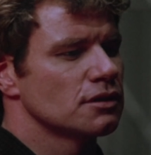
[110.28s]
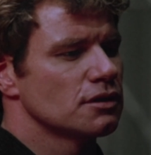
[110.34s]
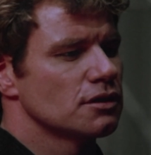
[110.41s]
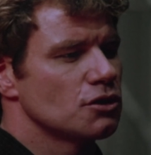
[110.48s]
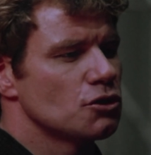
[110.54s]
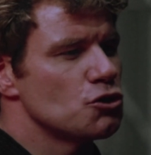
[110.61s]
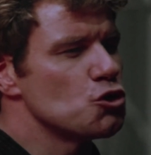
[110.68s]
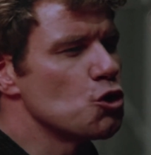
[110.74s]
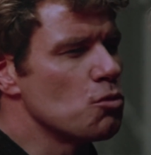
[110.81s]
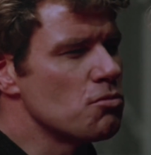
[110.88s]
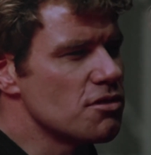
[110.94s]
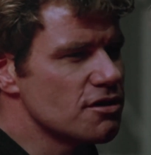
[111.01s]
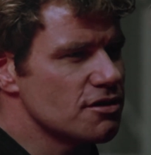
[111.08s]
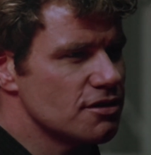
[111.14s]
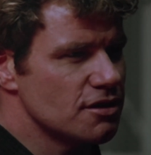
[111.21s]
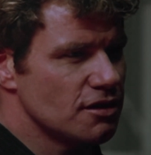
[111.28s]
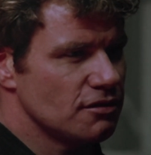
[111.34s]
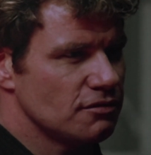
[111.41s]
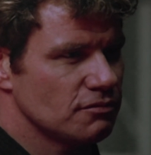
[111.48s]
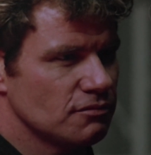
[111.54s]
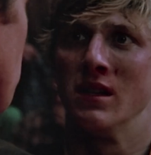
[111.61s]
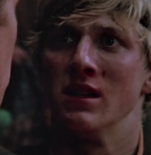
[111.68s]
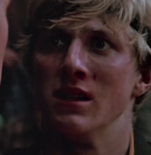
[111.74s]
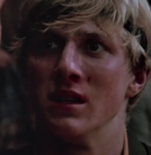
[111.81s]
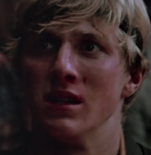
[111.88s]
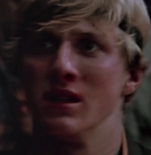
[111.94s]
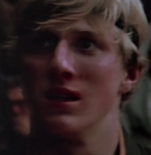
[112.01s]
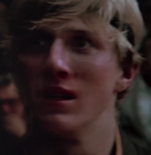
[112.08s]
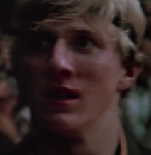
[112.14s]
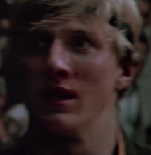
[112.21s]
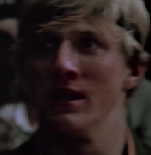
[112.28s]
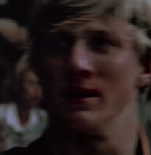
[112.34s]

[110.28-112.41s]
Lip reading: and The Karate Kid. Like, those three